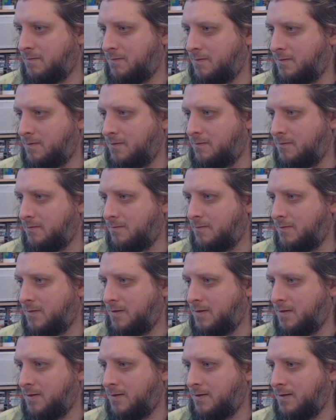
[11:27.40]
Oh,
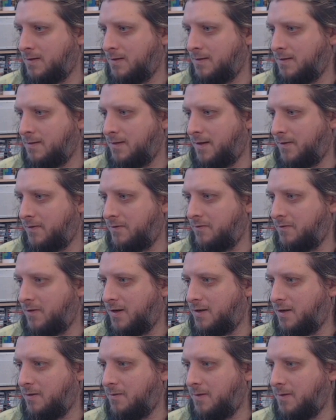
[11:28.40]
left and
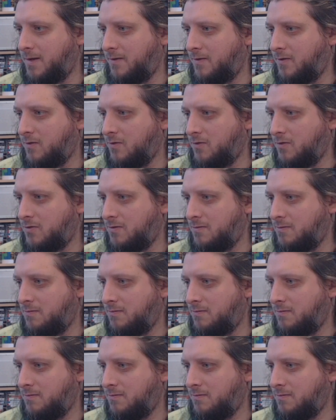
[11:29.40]
right only, of course.